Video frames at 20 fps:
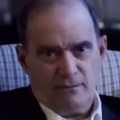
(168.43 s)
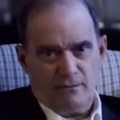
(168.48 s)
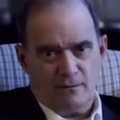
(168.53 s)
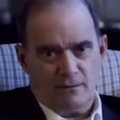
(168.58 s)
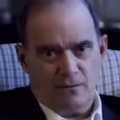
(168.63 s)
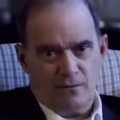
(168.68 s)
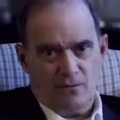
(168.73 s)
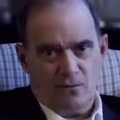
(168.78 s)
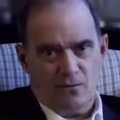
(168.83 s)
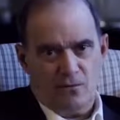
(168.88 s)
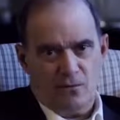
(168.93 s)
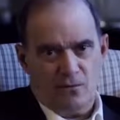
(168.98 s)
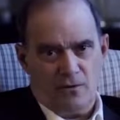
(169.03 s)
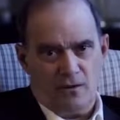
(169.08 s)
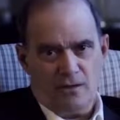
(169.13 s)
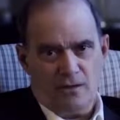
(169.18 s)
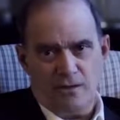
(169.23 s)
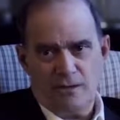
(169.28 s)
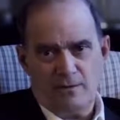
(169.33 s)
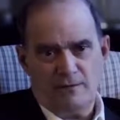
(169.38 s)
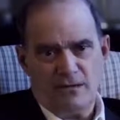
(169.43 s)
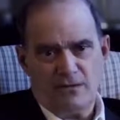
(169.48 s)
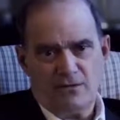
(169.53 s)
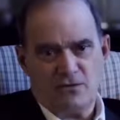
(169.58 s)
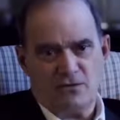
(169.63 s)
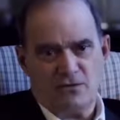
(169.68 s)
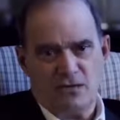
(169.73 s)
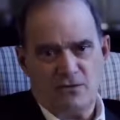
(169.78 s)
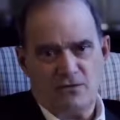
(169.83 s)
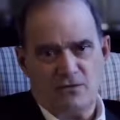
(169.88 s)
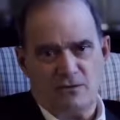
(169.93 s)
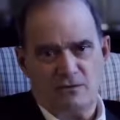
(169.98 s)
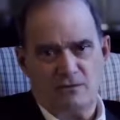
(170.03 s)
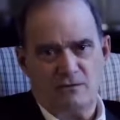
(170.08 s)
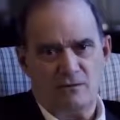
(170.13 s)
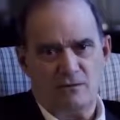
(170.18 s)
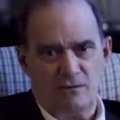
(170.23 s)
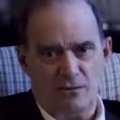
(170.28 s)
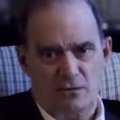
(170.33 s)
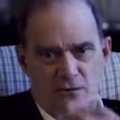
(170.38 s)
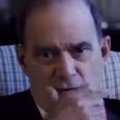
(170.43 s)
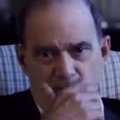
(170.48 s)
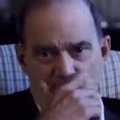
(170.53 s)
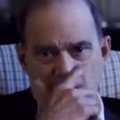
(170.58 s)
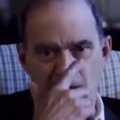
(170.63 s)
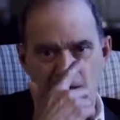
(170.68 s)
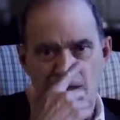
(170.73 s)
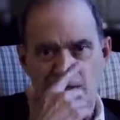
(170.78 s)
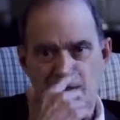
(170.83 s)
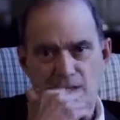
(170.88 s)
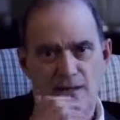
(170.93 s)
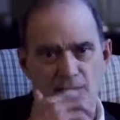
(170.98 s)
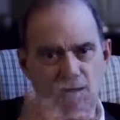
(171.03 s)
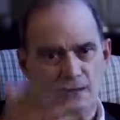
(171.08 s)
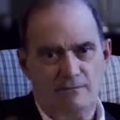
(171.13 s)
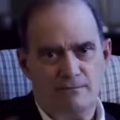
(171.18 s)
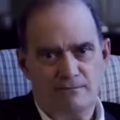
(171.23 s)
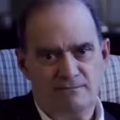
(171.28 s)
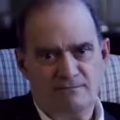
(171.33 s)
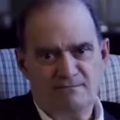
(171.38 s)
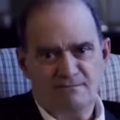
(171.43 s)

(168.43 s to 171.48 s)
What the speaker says: or in the administration, or in the